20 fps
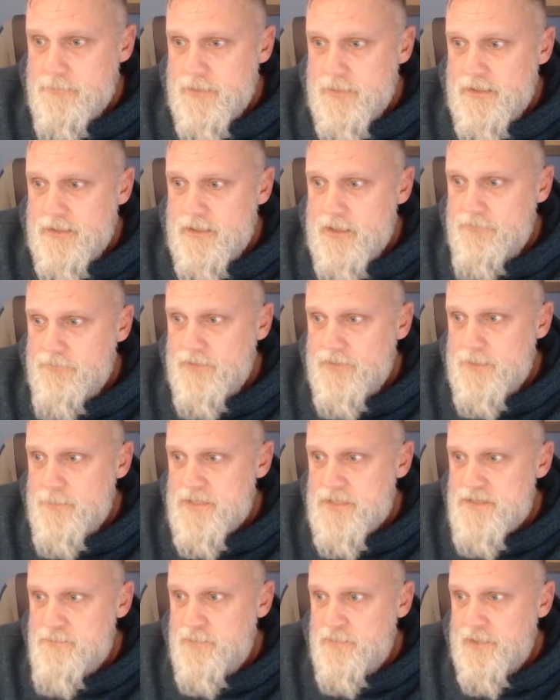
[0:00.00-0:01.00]
definitely
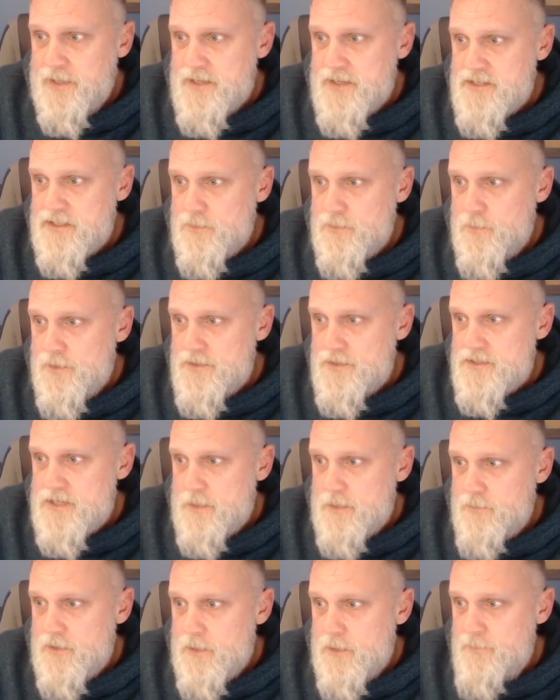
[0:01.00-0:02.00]
misplaced the ones that
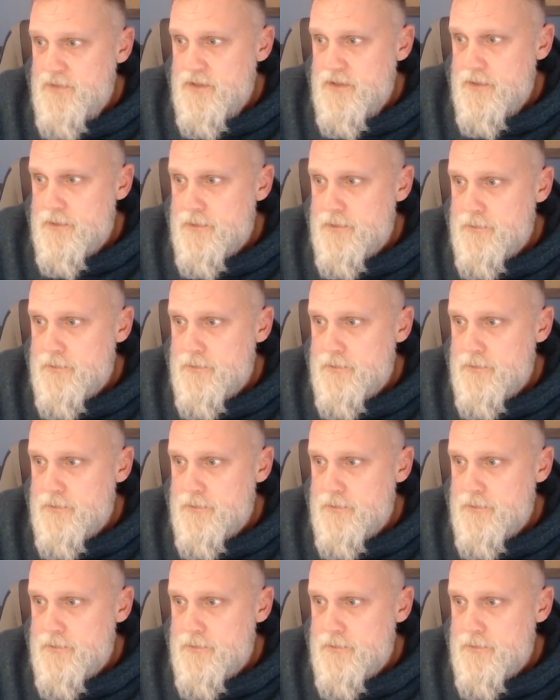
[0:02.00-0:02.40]
were up here.